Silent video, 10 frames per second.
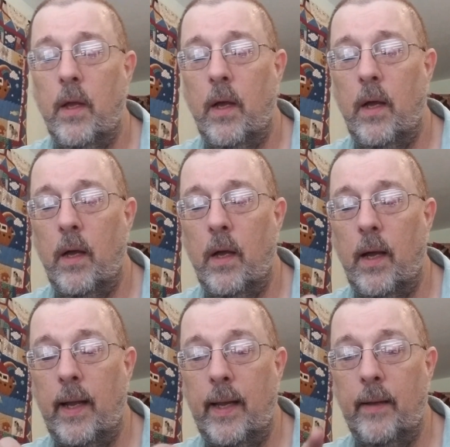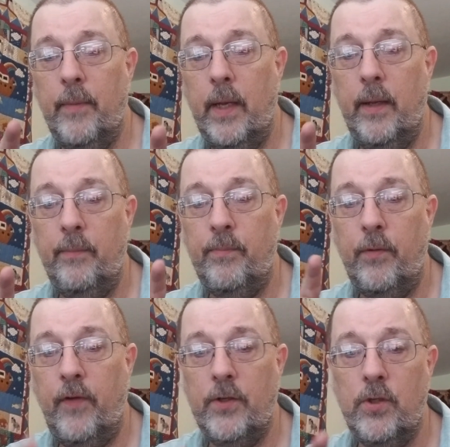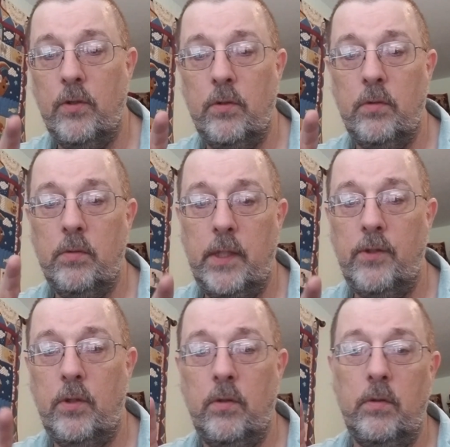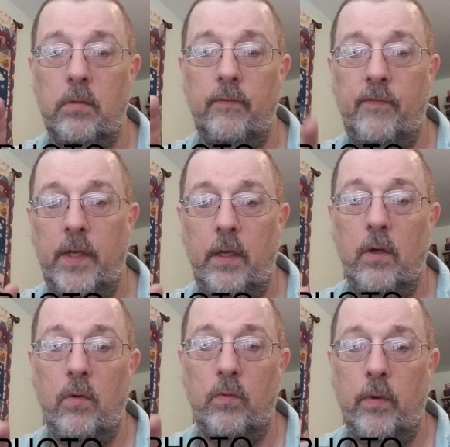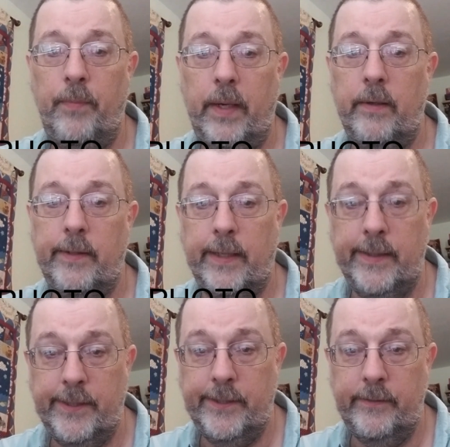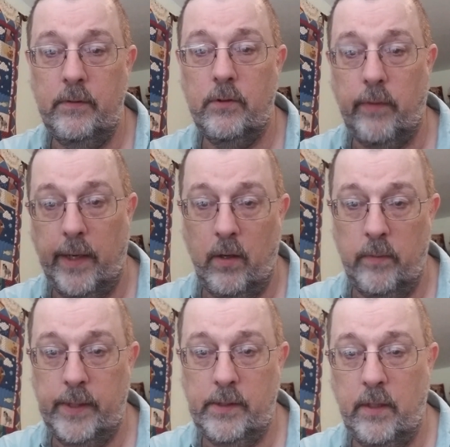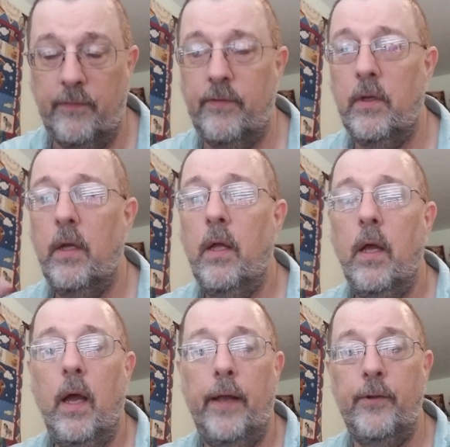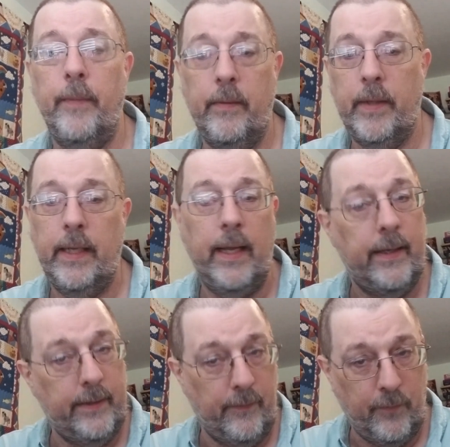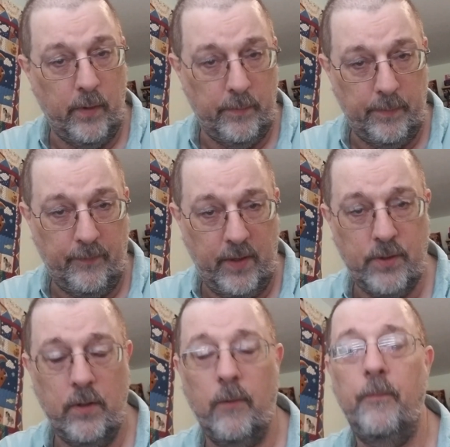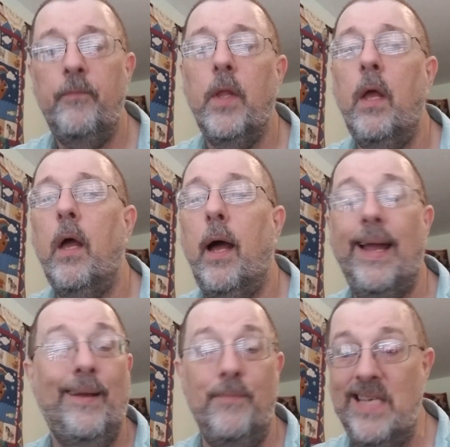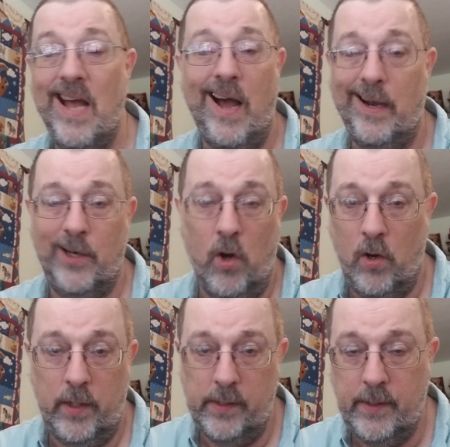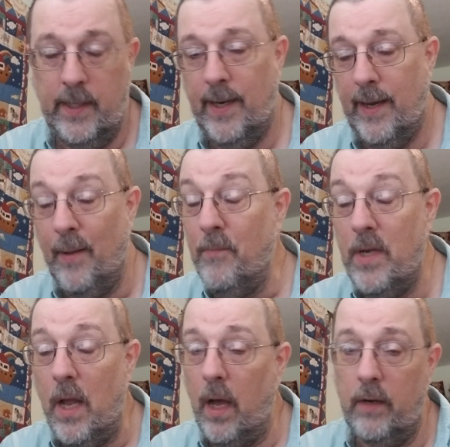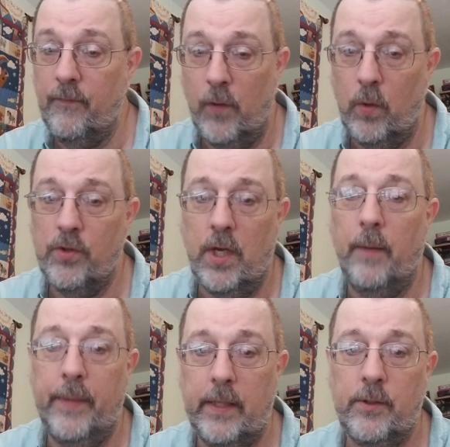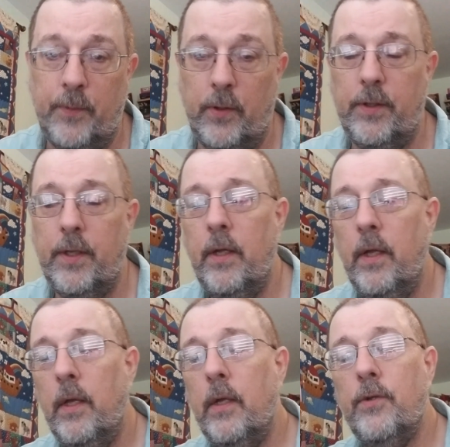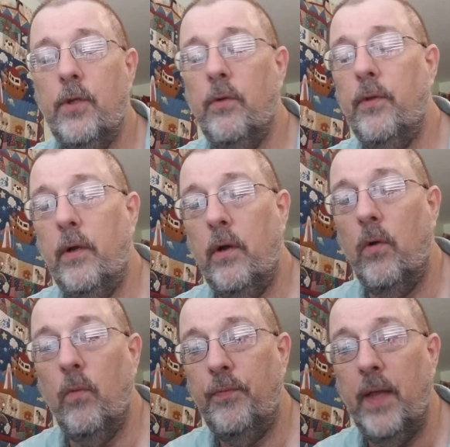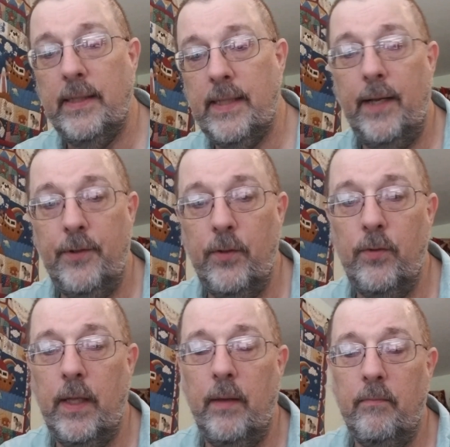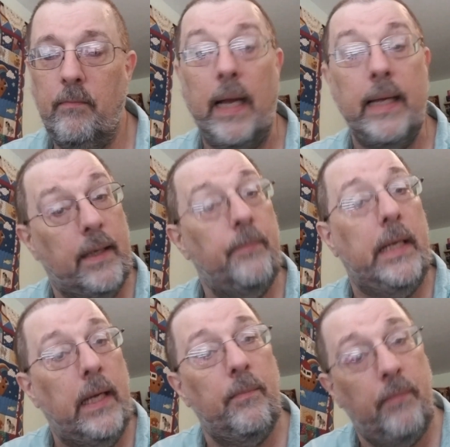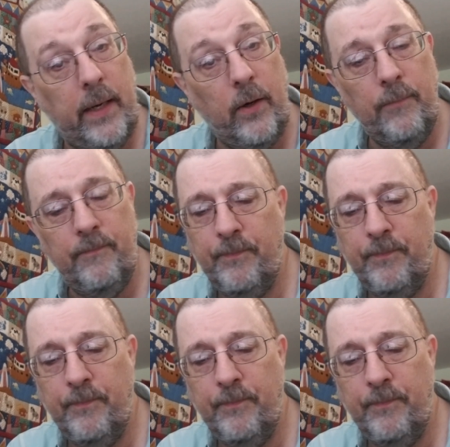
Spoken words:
I am a professional digital video repair technician. That's what I call myself. I do make money at it, therefore I'm a professional. I am not an artist and I am not a Photoshop expert. So there are things I do that can be done better.